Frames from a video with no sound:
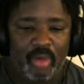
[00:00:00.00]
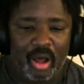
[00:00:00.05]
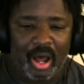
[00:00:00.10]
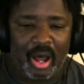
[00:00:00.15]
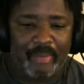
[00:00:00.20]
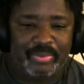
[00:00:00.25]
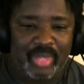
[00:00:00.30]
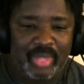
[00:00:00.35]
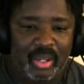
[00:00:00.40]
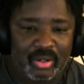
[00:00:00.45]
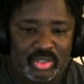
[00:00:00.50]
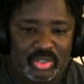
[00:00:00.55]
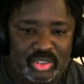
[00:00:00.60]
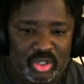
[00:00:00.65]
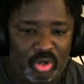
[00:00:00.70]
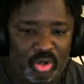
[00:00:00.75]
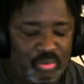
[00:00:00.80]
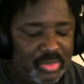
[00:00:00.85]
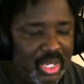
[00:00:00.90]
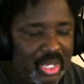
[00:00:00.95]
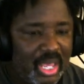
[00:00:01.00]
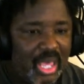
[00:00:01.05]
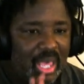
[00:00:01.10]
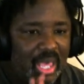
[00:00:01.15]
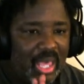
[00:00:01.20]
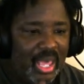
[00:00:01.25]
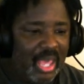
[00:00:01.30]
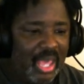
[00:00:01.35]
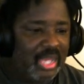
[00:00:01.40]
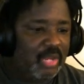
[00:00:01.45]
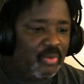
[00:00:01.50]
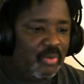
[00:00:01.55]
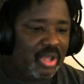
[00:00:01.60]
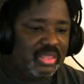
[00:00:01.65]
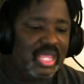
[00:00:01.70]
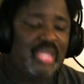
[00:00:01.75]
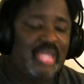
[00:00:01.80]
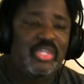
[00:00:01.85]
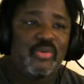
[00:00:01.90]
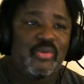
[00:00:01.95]
up there. So anyway,
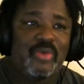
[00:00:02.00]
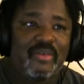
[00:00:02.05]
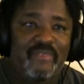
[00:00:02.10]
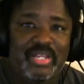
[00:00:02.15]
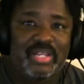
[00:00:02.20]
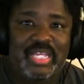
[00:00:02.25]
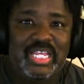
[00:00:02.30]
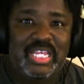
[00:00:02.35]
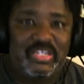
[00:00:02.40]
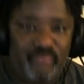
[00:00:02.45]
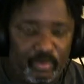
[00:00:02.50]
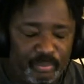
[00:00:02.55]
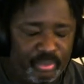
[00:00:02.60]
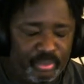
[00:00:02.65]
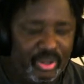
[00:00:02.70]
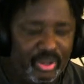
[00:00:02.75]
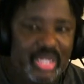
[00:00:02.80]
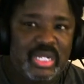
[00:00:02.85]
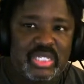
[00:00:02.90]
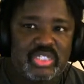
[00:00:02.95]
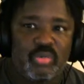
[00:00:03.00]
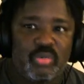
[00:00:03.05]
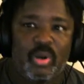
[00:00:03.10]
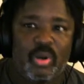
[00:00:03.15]
thank you, Evenlease, for bringing this to our